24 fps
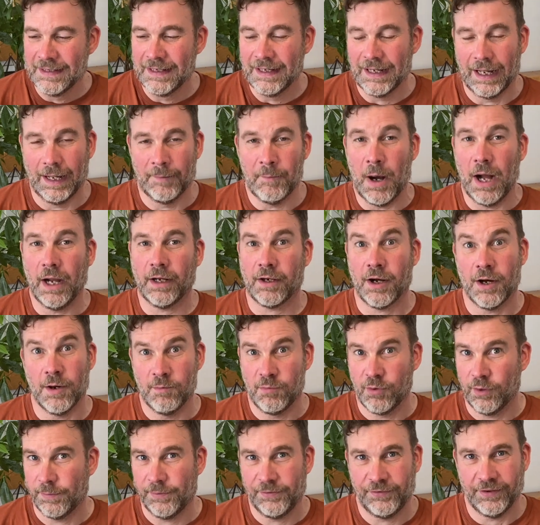Um, I can't
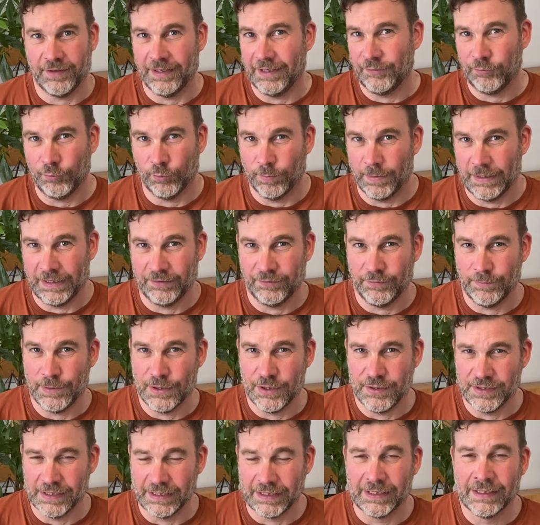promise that this will be as
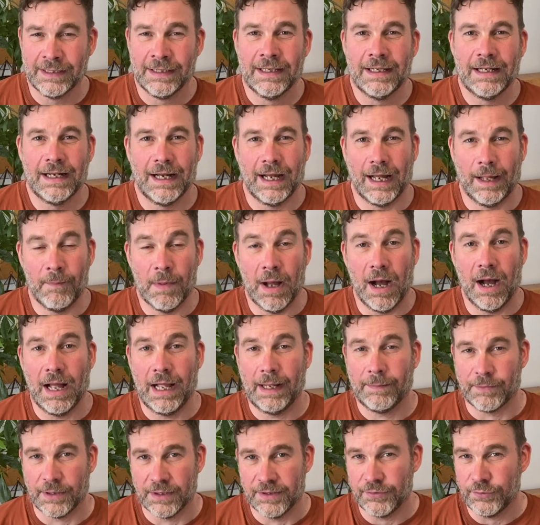amusing. Um, I
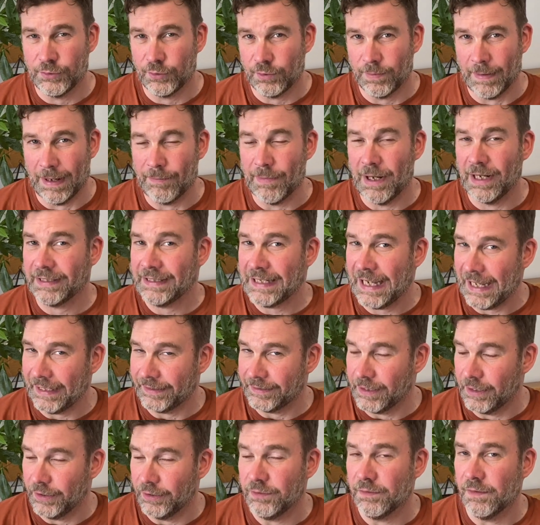am going to talk about my cat
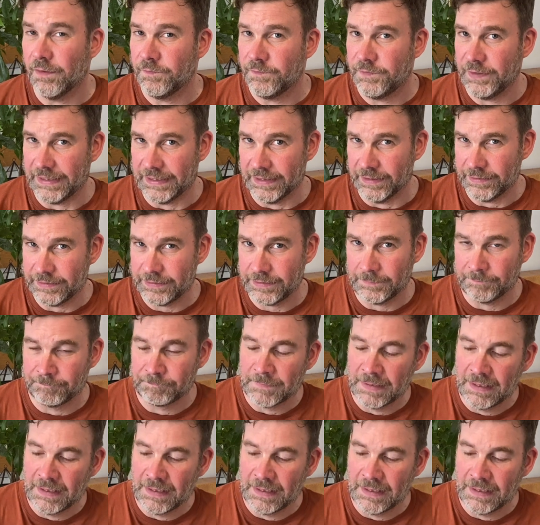though, Venus.